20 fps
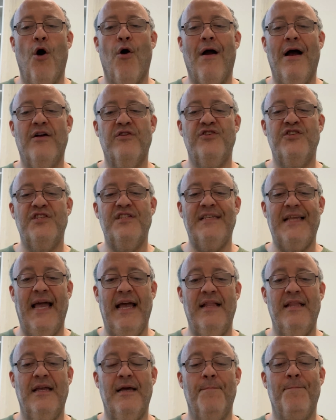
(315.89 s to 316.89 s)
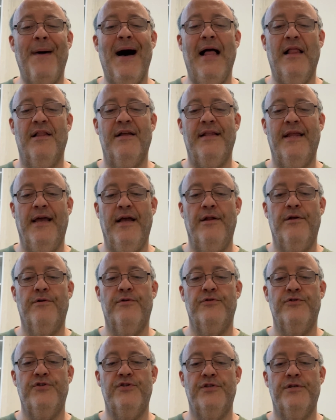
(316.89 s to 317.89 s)
are outstanding
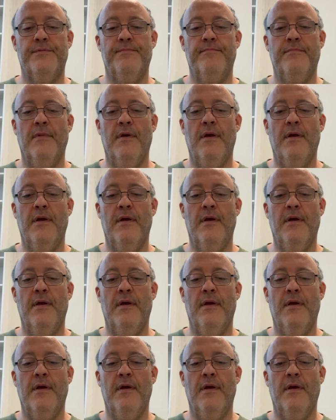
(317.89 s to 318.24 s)
pollinators.